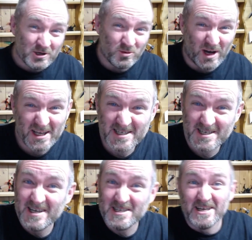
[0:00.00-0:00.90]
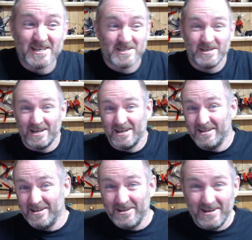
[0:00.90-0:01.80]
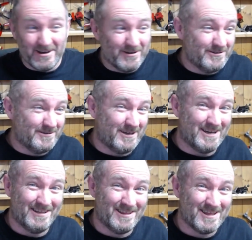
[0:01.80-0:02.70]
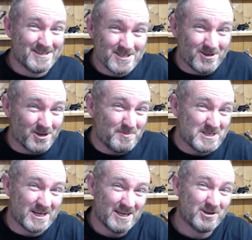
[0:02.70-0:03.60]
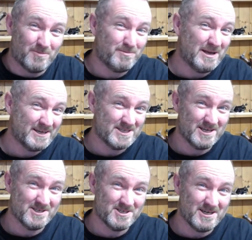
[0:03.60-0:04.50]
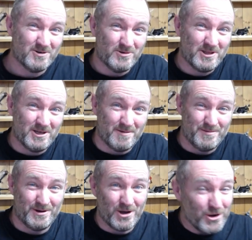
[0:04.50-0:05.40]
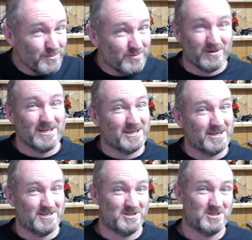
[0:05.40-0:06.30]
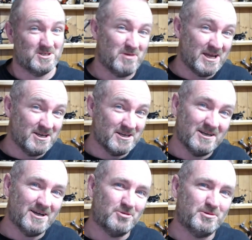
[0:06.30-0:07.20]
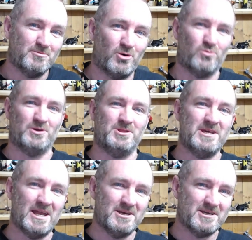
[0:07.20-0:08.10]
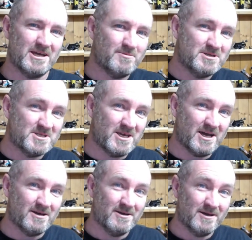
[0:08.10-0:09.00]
Quite easy, isn't it? You know, this is not a particularly complex thing to deal with. Hopefully it has explained a little bit more what the end game is here.